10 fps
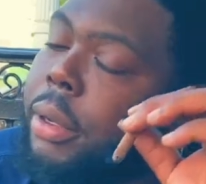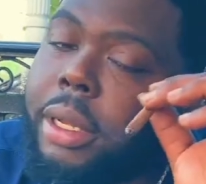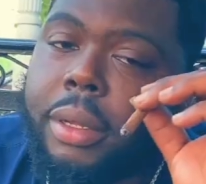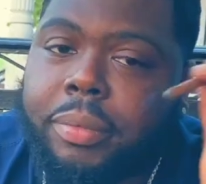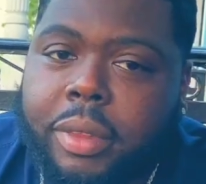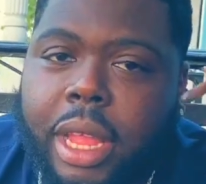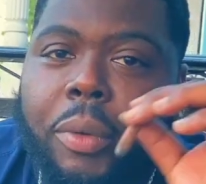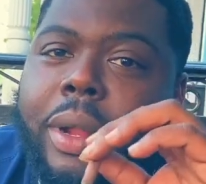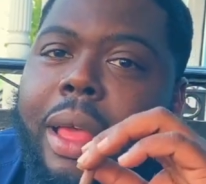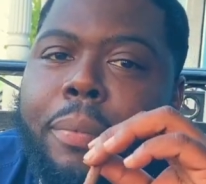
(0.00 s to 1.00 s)
But that's
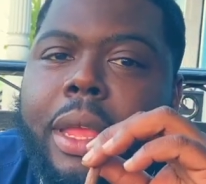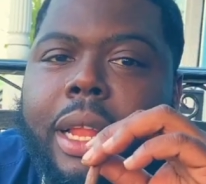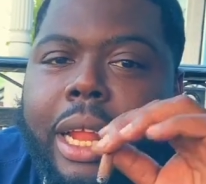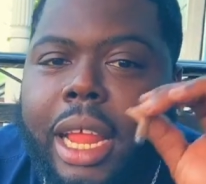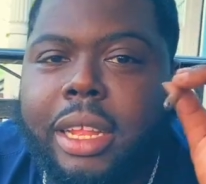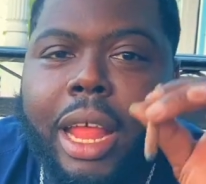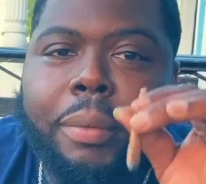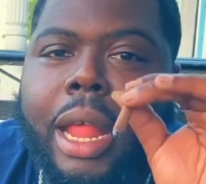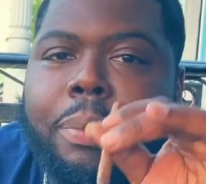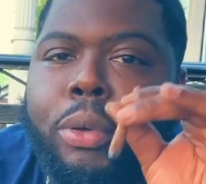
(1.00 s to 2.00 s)
what I mean. Like,
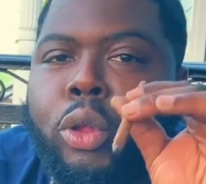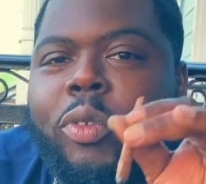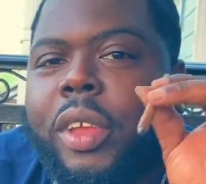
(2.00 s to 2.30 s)
that post